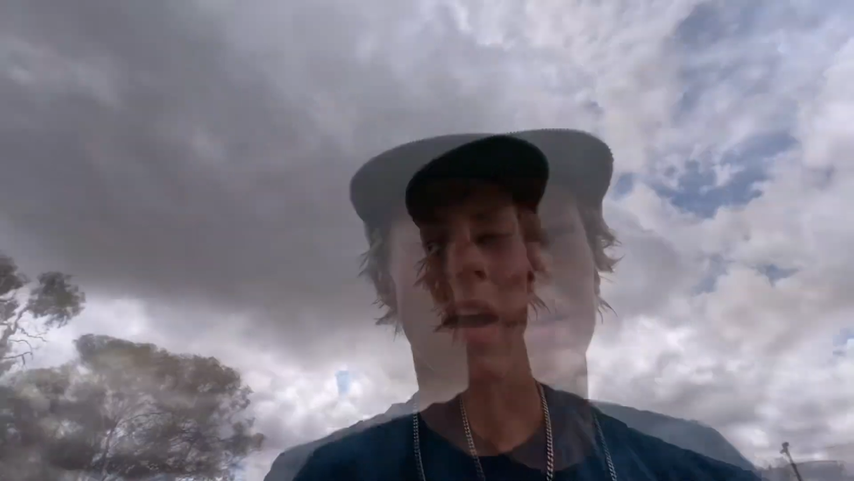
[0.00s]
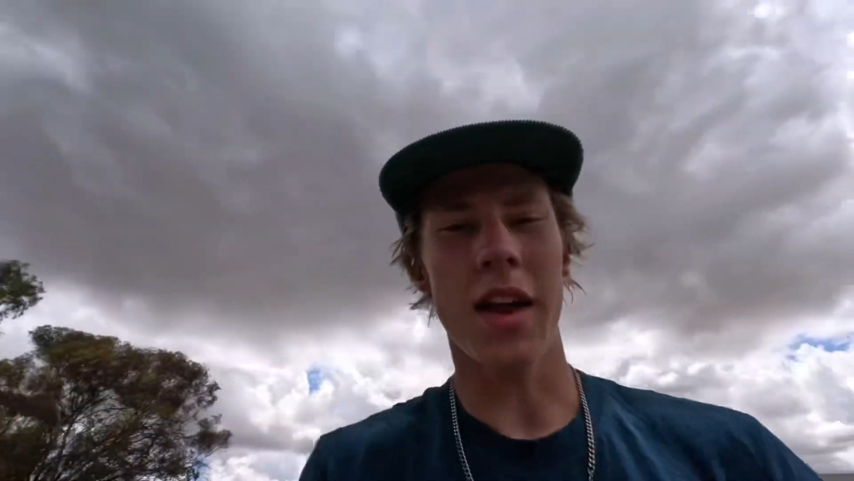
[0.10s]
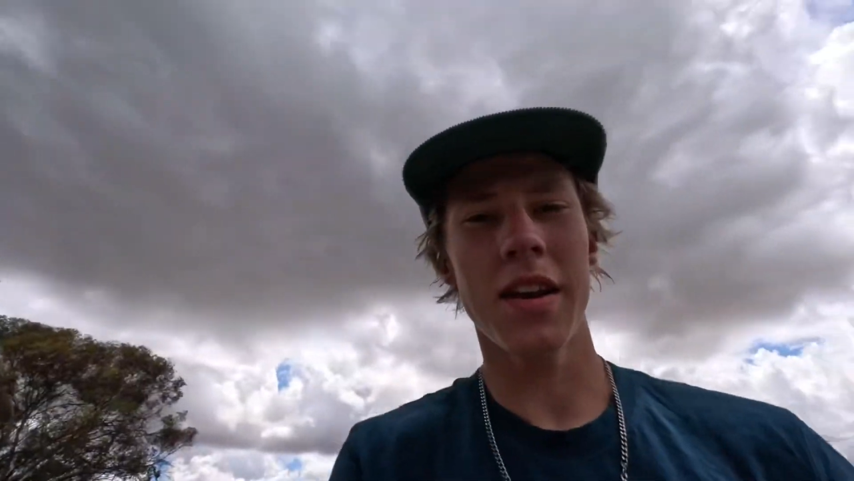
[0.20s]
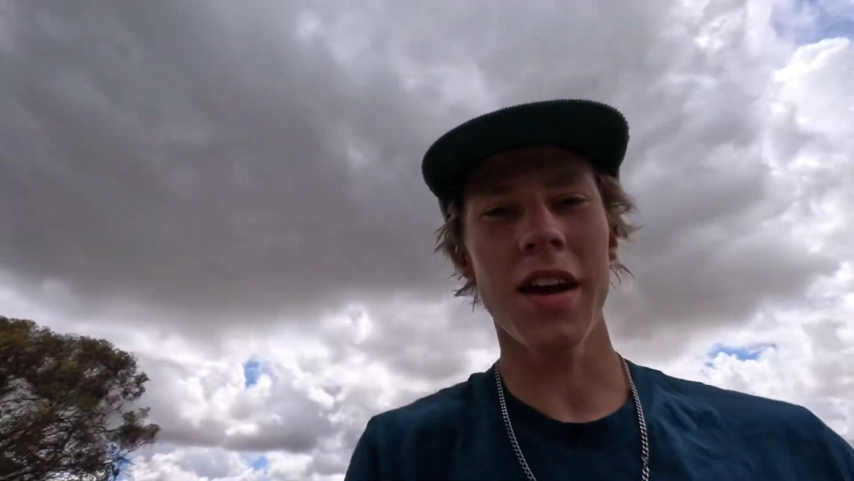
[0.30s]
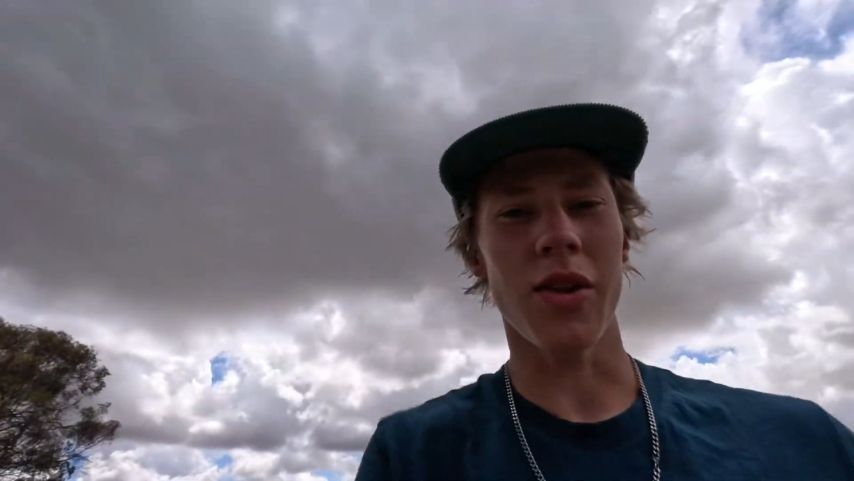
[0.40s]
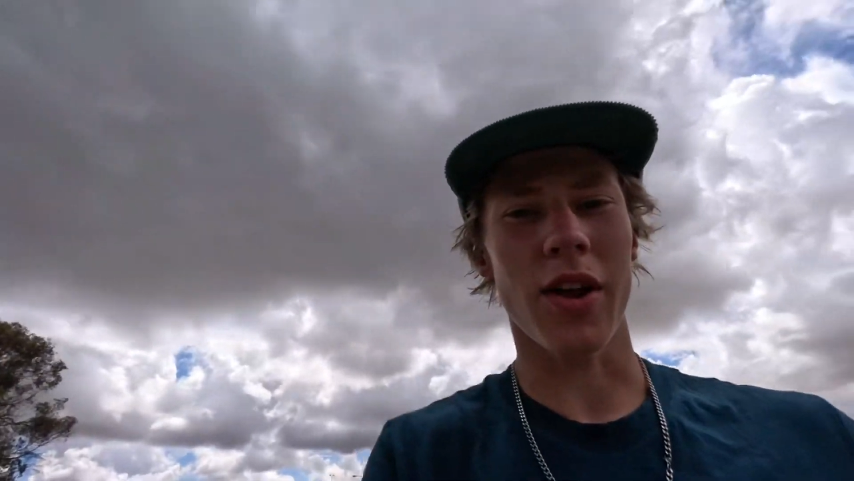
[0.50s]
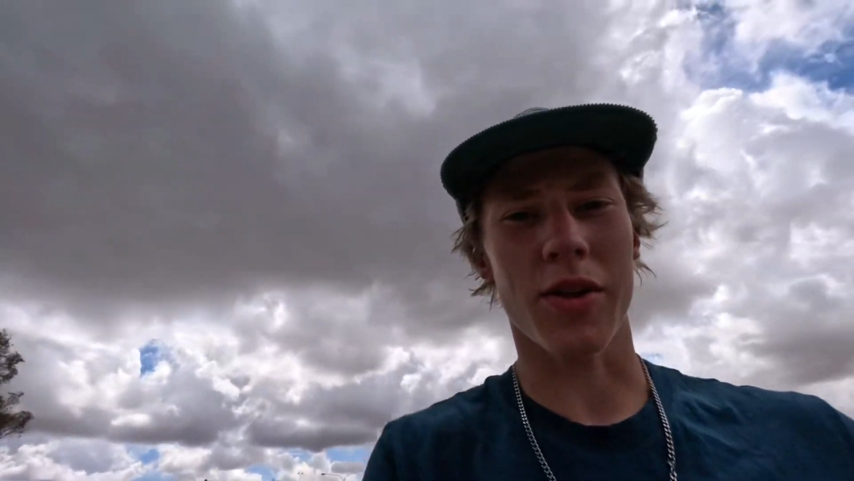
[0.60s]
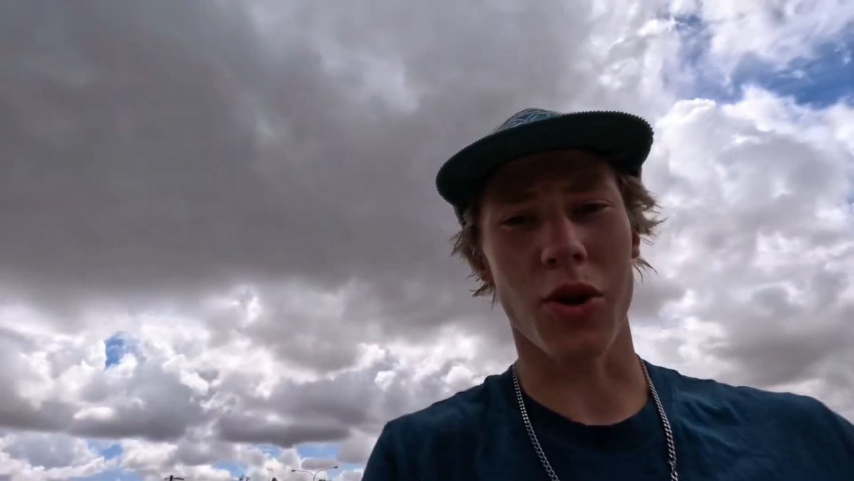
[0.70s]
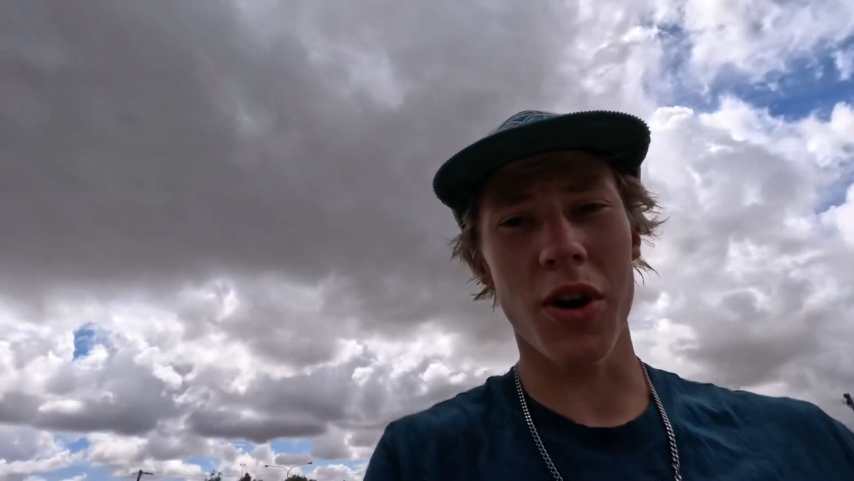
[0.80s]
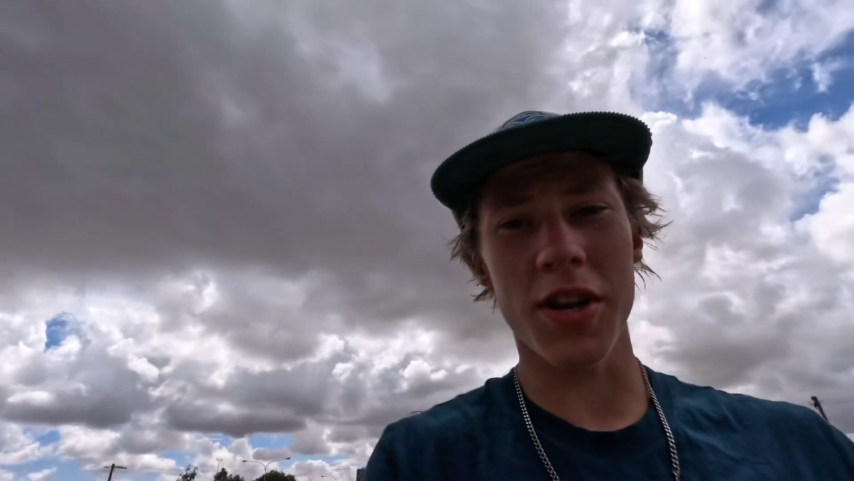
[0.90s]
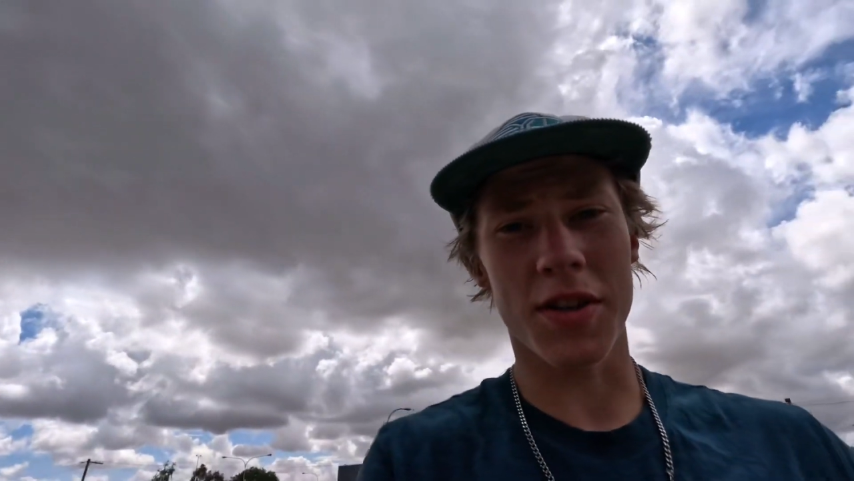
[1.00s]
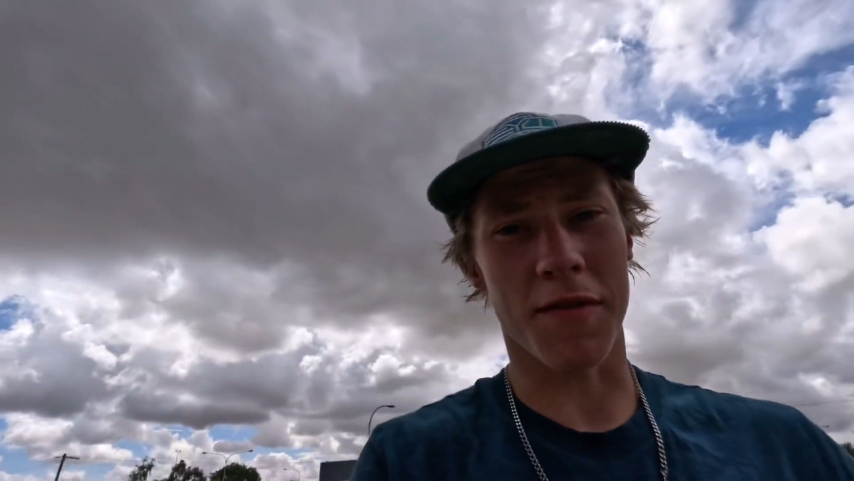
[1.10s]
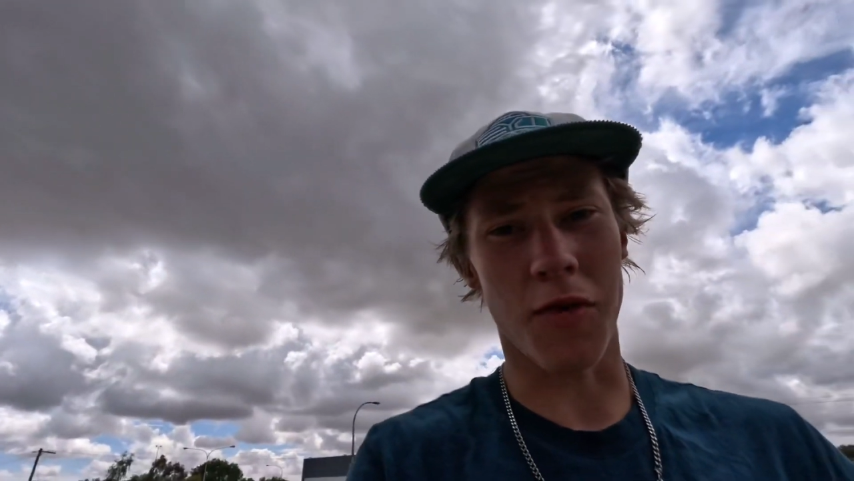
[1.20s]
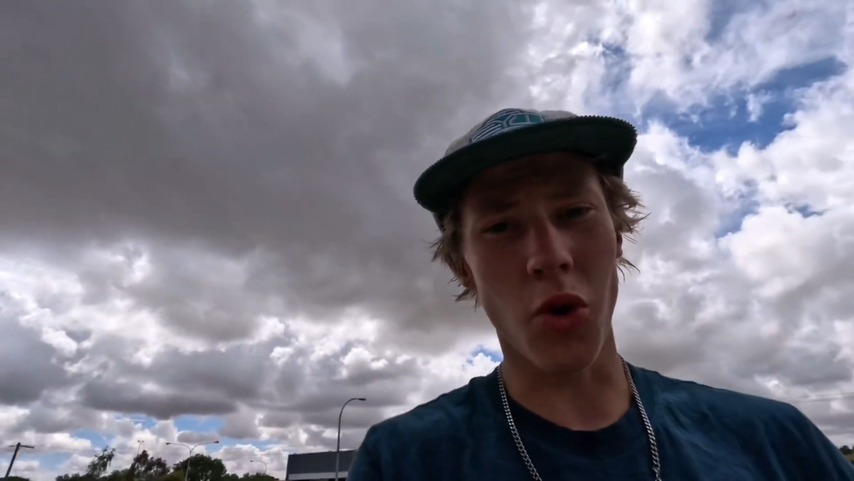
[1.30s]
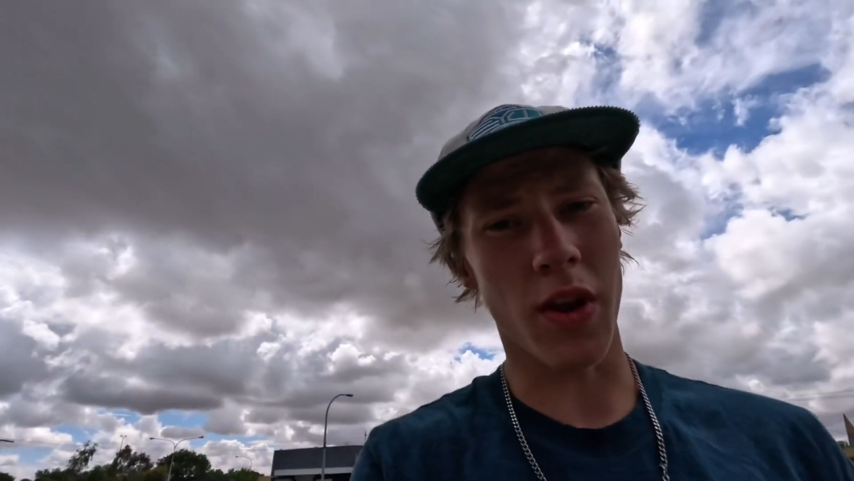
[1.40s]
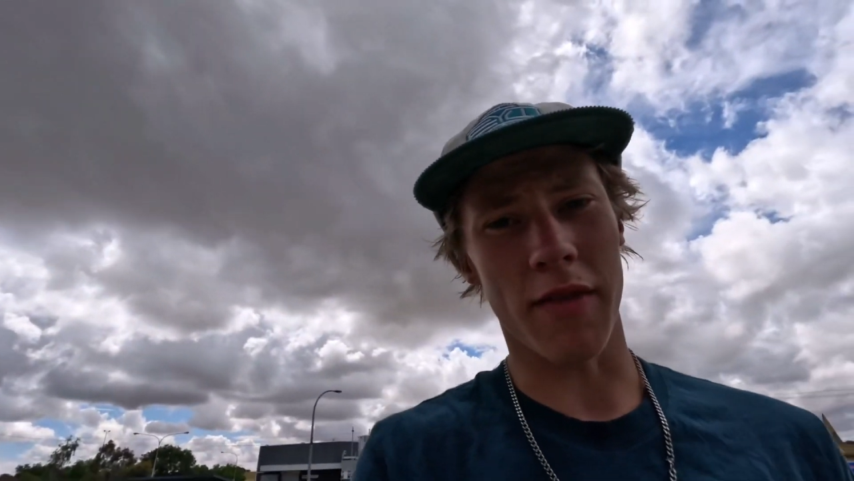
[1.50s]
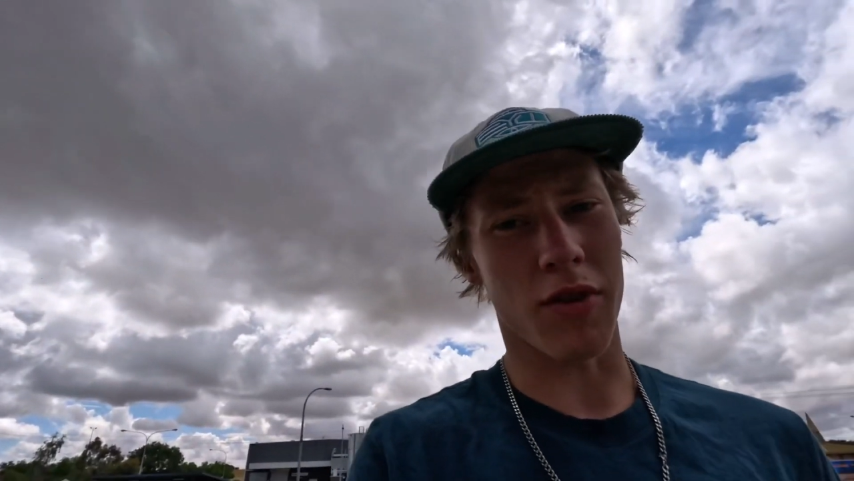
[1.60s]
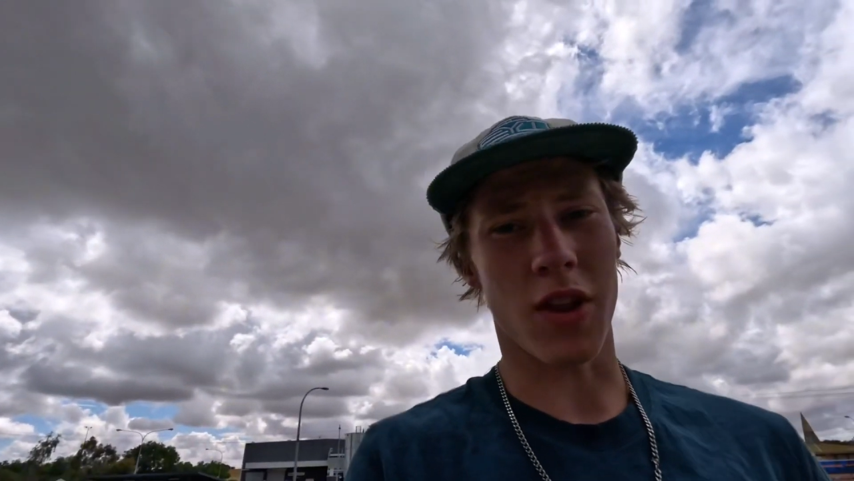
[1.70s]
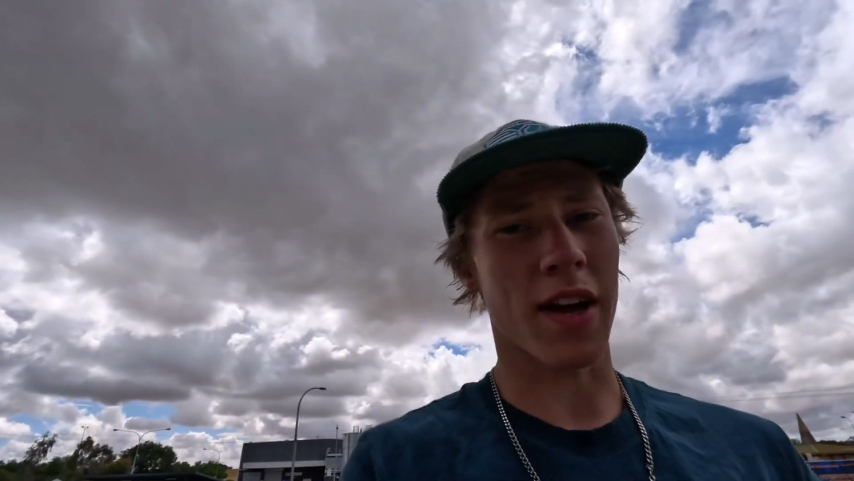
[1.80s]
And yeah, like learning to fall even.